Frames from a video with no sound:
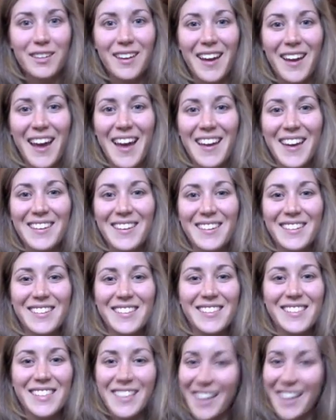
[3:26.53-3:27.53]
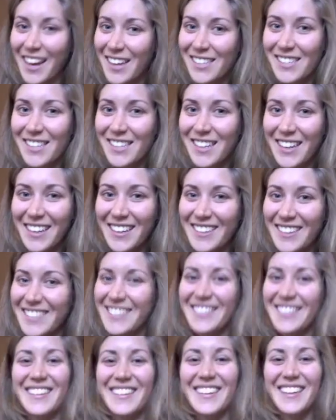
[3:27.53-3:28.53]
and tenacity,
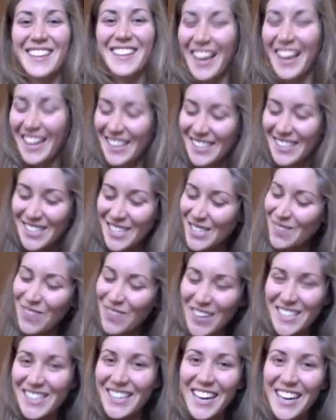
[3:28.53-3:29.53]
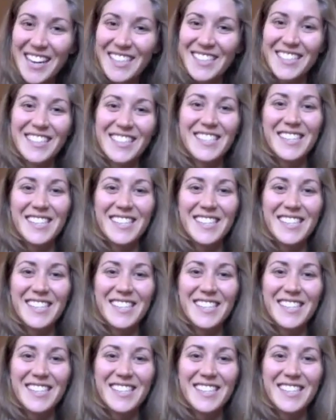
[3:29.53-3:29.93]
like just be tenacious.